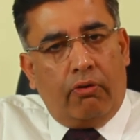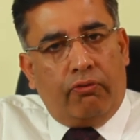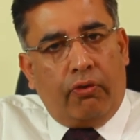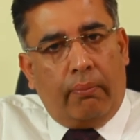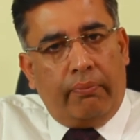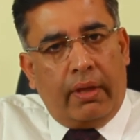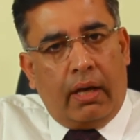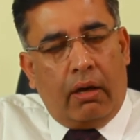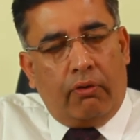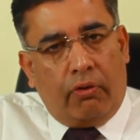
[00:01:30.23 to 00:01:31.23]
from
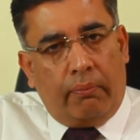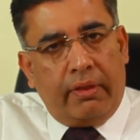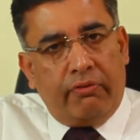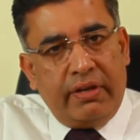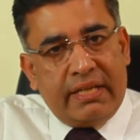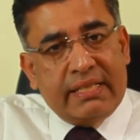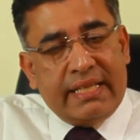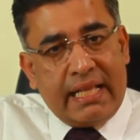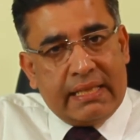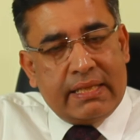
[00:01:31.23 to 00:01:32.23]
the from the fetal
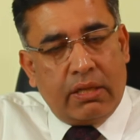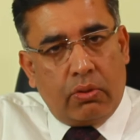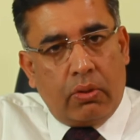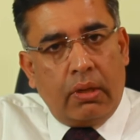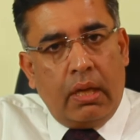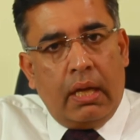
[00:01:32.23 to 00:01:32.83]
cells you know